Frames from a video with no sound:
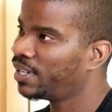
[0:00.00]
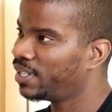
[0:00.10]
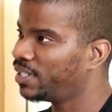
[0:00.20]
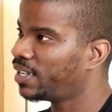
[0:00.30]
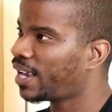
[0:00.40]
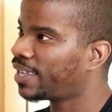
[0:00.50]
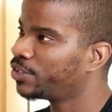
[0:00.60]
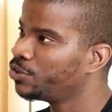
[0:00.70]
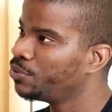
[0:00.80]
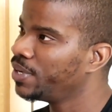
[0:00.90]
and then
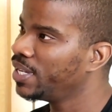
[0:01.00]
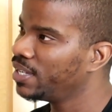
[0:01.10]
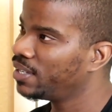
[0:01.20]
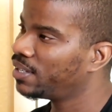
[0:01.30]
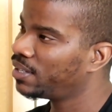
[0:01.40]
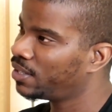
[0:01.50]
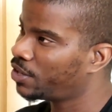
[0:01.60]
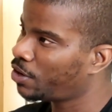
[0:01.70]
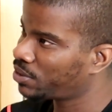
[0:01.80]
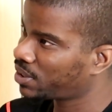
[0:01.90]
after you eat,
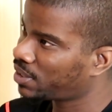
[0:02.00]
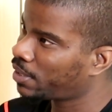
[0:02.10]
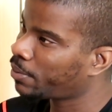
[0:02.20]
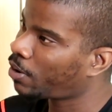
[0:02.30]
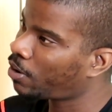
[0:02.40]
the nurse will come